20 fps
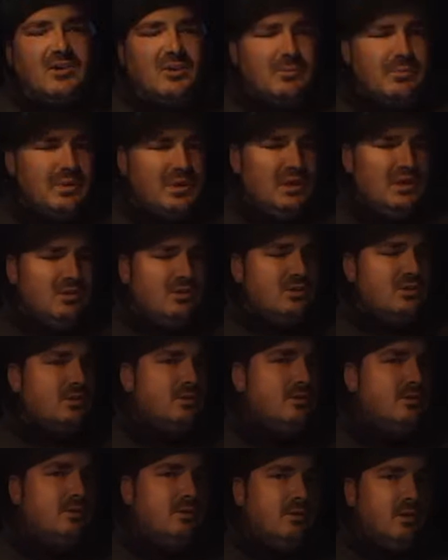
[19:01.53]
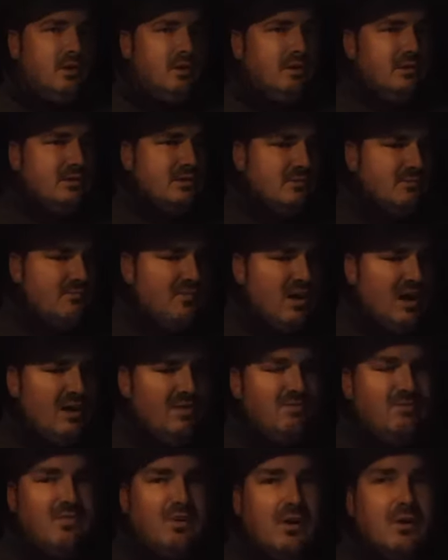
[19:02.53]
on the beach. Luckily, some
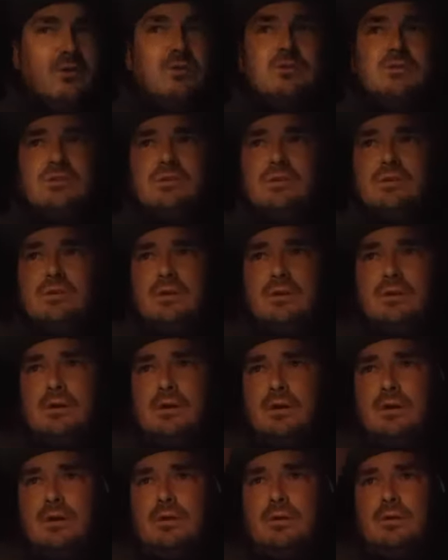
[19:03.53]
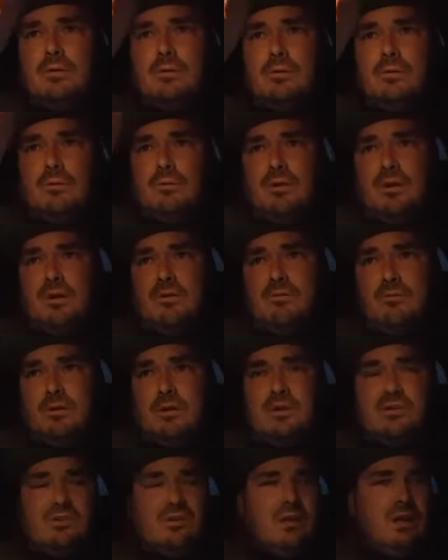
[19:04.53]
fine folks, one of
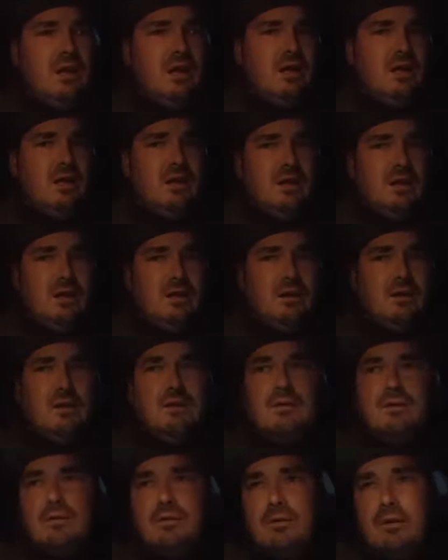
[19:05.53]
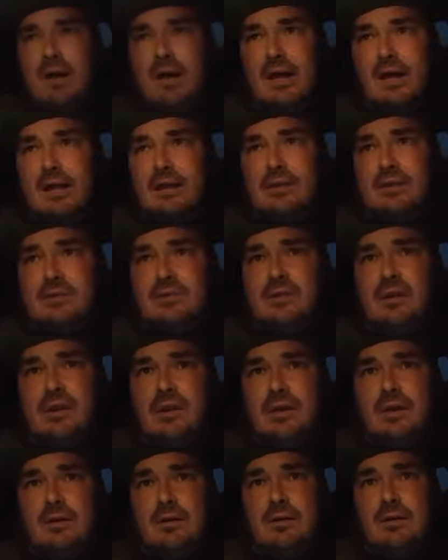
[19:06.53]
which had a, I hate to
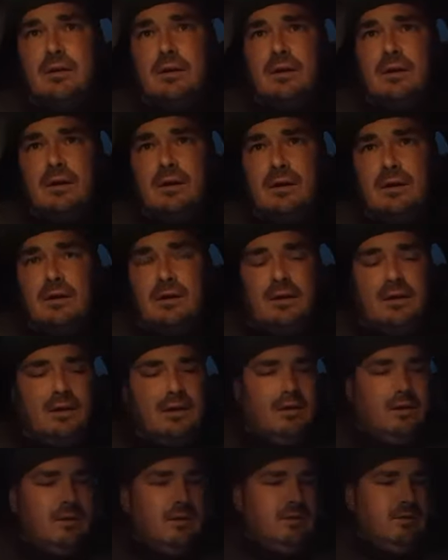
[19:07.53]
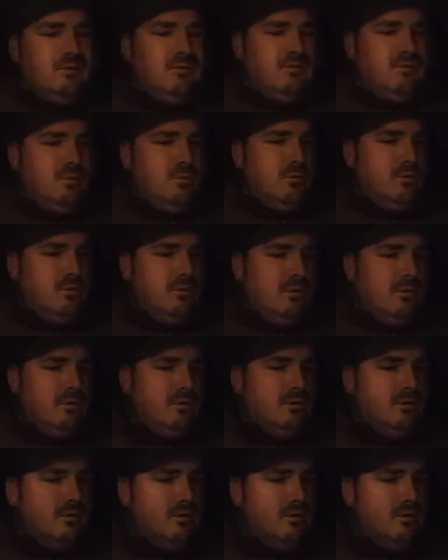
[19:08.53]
say it, a Ford.